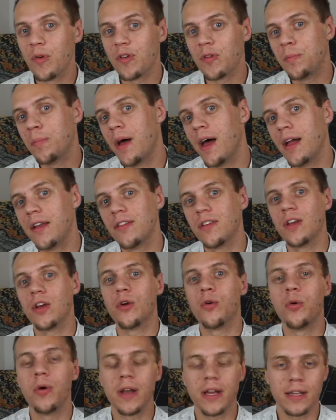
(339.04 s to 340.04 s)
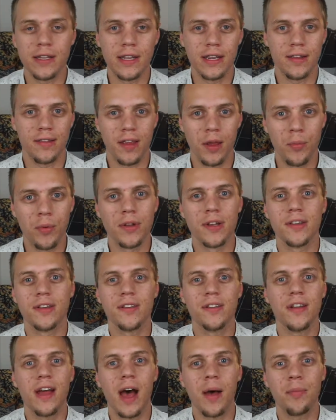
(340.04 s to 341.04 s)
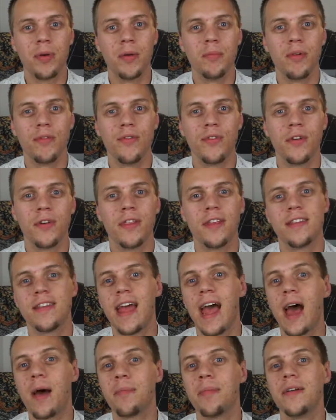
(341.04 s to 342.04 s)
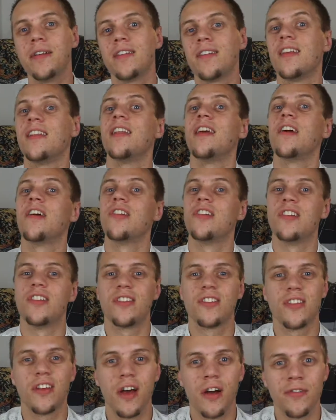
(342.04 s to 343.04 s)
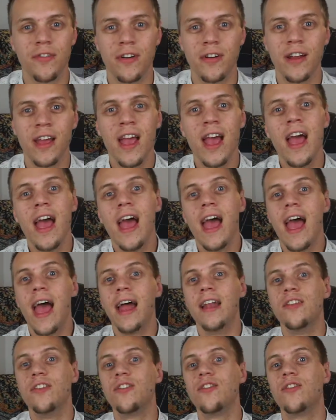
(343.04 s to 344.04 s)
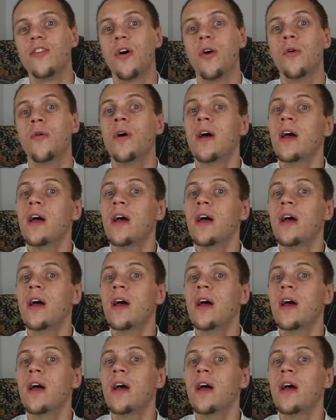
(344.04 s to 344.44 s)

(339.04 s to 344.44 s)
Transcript: responds and quickly is able to stop him before this happens, and they are discovered. And so